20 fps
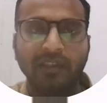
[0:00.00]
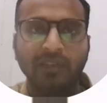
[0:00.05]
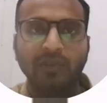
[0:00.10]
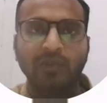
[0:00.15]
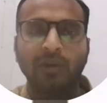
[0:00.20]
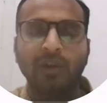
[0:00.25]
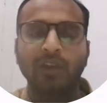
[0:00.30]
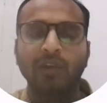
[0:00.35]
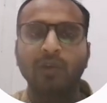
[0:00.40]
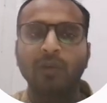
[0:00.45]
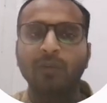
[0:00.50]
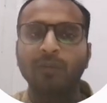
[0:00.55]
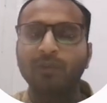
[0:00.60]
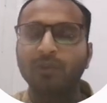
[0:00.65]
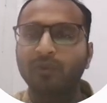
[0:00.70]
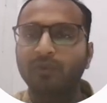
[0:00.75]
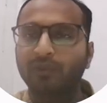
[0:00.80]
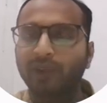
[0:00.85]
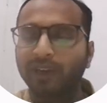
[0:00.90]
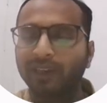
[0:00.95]
So I hope
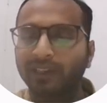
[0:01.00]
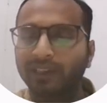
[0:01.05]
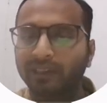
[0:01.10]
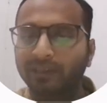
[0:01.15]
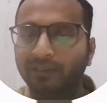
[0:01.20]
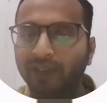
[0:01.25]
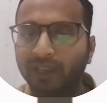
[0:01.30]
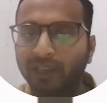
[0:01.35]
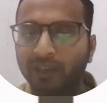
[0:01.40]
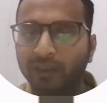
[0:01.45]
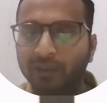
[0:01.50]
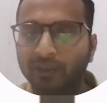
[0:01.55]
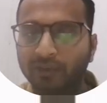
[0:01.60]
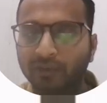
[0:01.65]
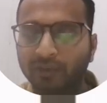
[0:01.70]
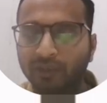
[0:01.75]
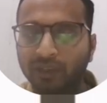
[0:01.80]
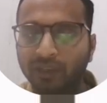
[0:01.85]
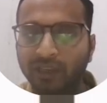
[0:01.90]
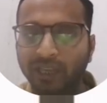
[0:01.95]
you find it very
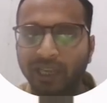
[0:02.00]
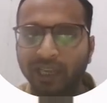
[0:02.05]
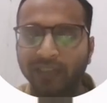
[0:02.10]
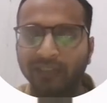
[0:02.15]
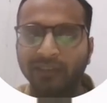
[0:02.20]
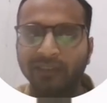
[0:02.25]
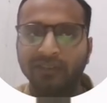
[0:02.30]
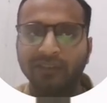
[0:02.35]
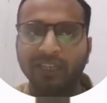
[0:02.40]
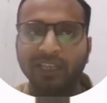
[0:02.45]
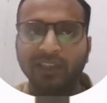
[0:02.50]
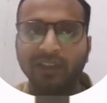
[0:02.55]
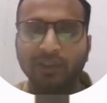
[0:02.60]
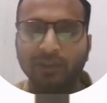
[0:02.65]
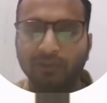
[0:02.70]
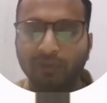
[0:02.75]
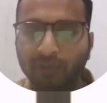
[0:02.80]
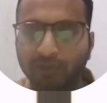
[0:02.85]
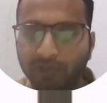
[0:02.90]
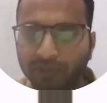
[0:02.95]
useful, and thank
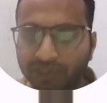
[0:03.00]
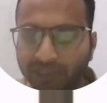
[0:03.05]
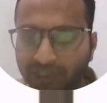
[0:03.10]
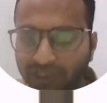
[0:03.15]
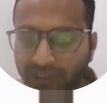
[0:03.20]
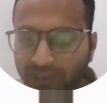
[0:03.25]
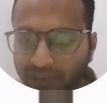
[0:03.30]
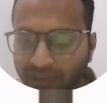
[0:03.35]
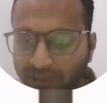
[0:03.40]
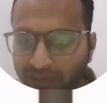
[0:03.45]
you for watching.